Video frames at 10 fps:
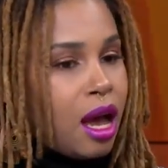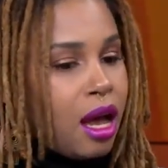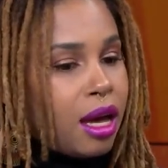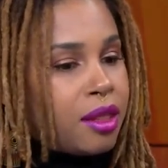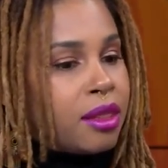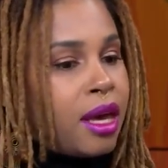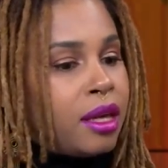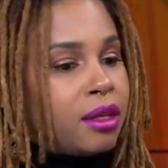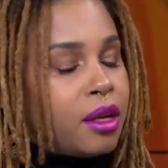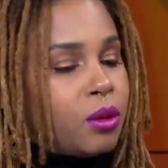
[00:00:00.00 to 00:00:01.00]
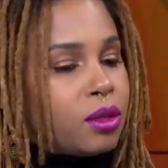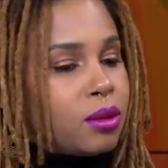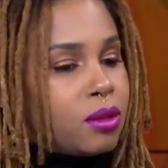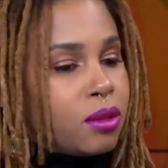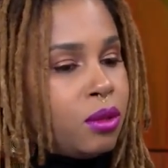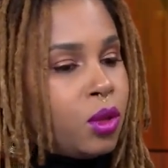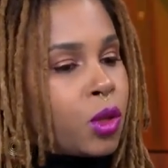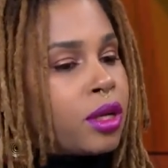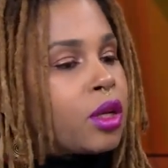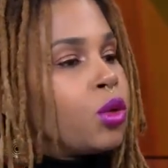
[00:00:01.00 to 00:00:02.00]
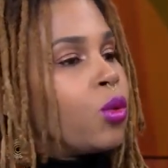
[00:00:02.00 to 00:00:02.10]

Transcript: and then learning